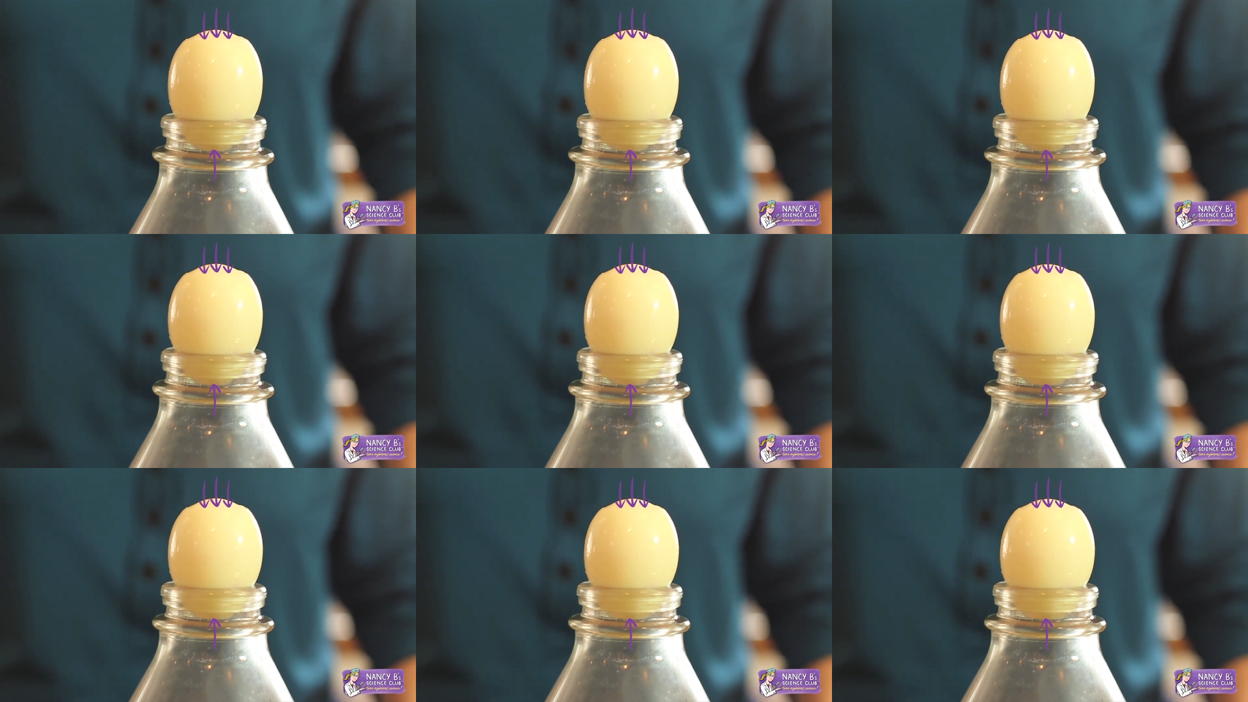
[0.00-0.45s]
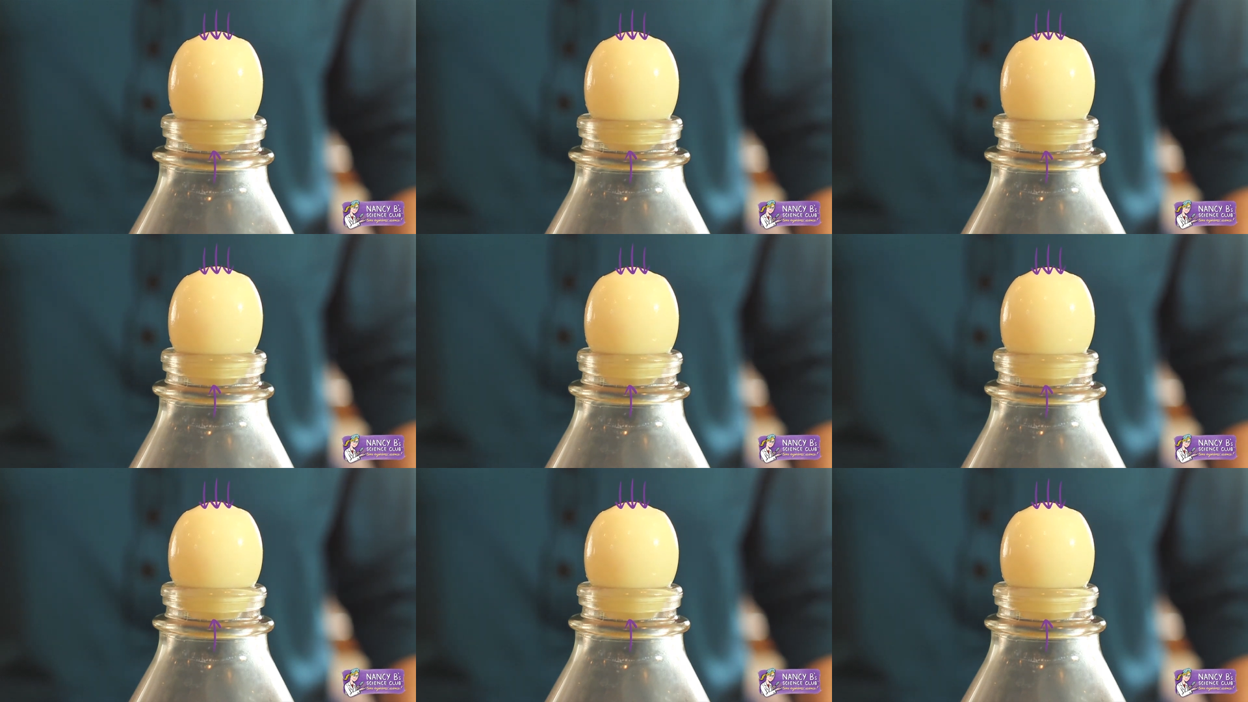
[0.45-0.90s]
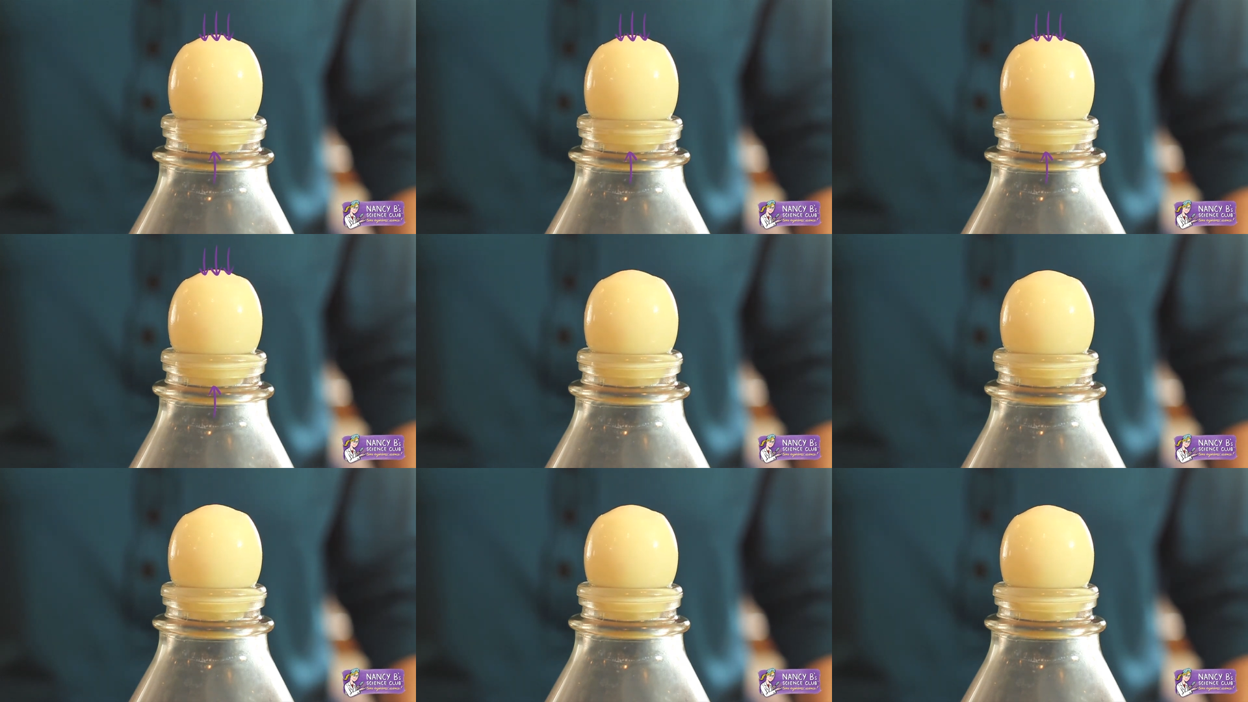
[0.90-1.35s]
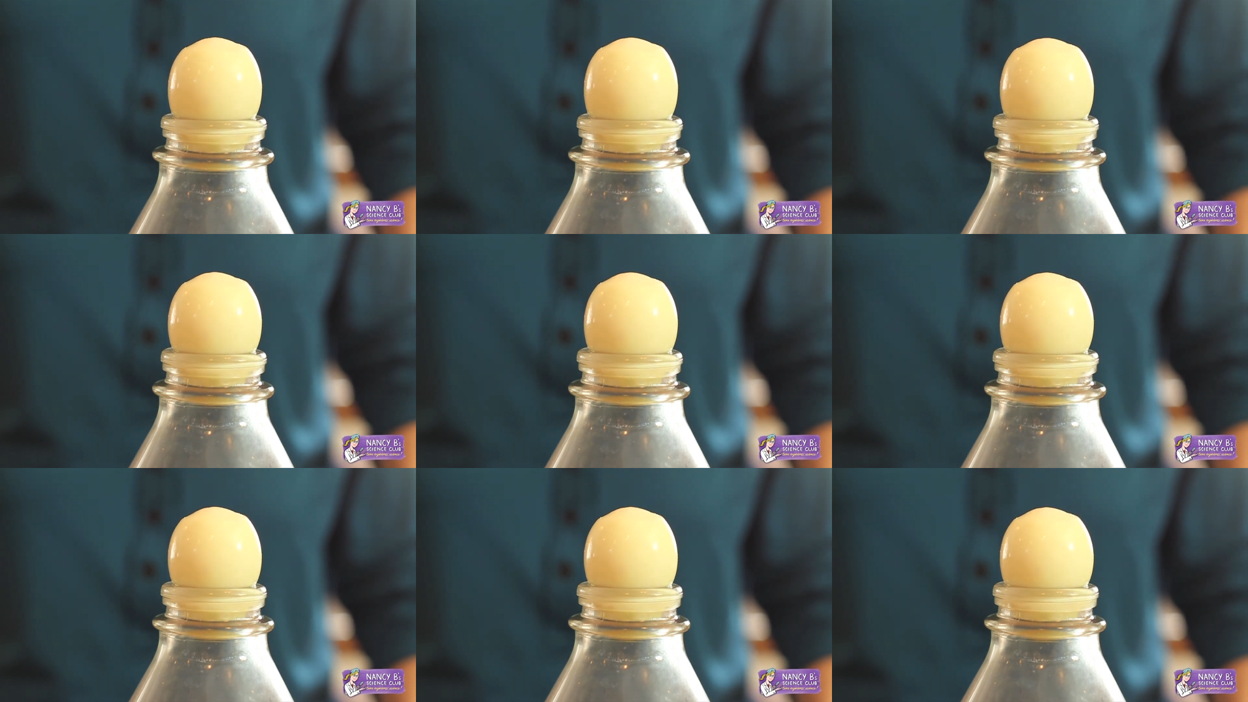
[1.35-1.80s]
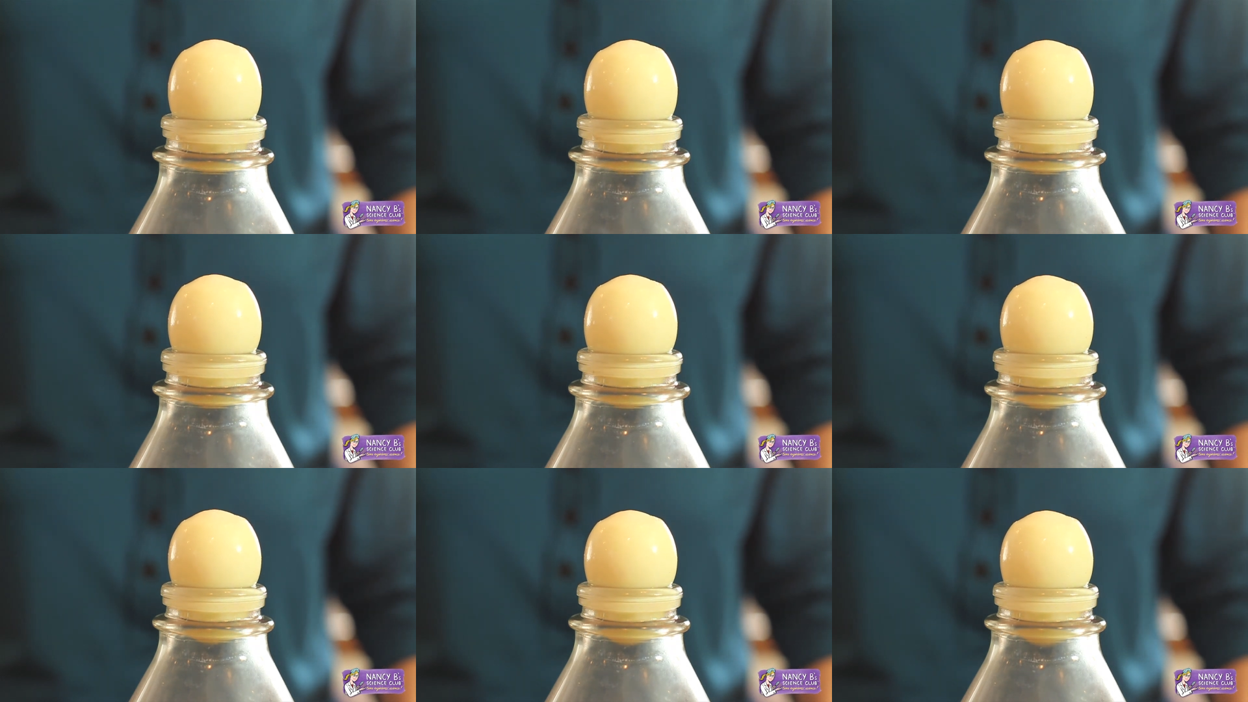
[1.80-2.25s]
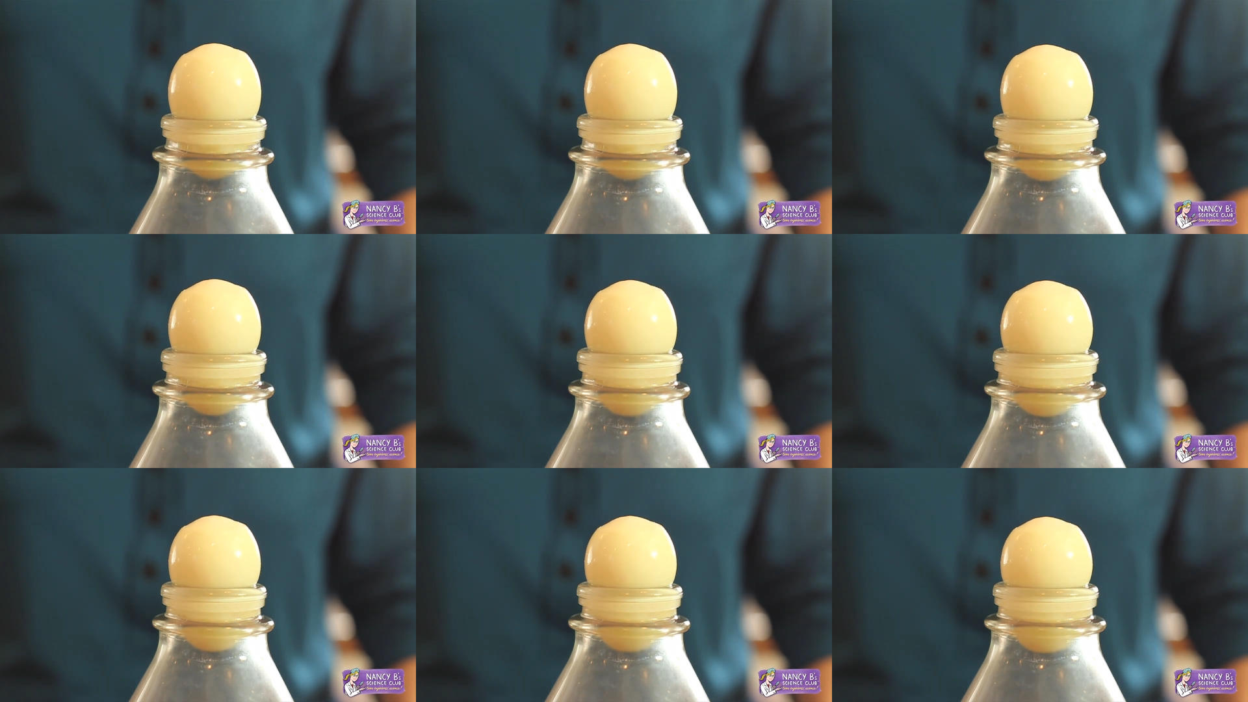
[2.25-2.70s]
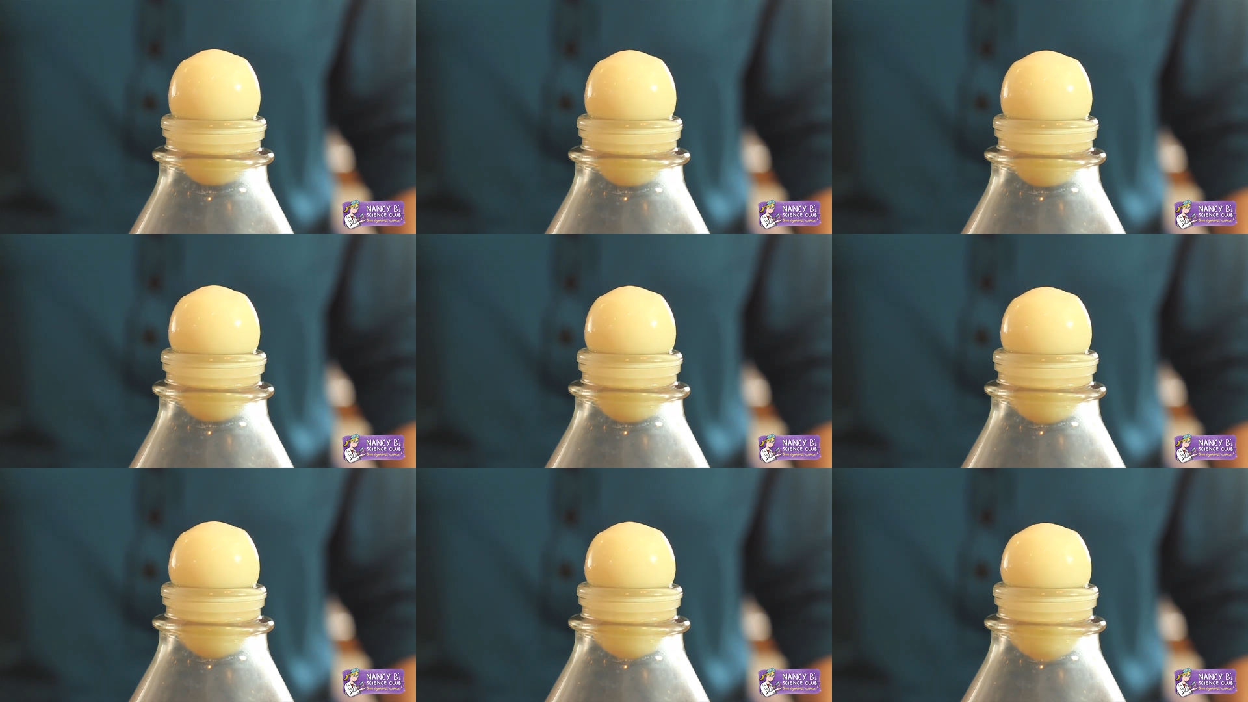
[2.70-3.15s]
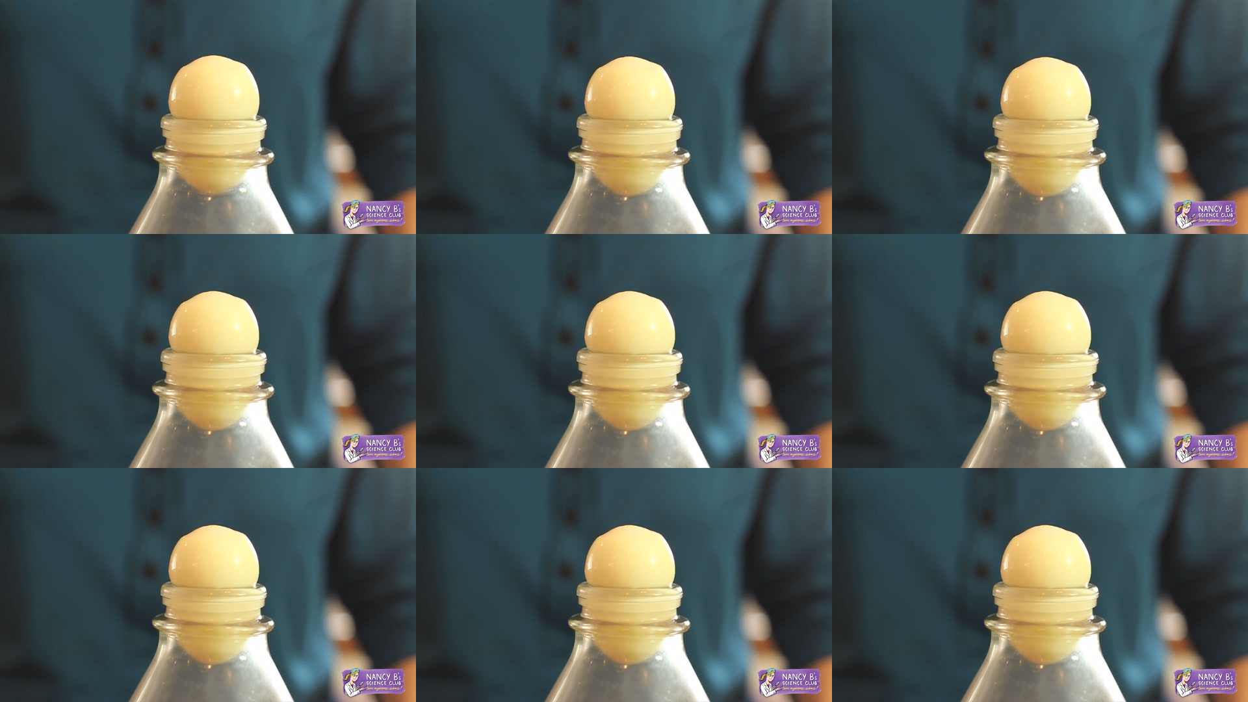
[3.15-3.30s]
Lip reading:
(no speaker visible)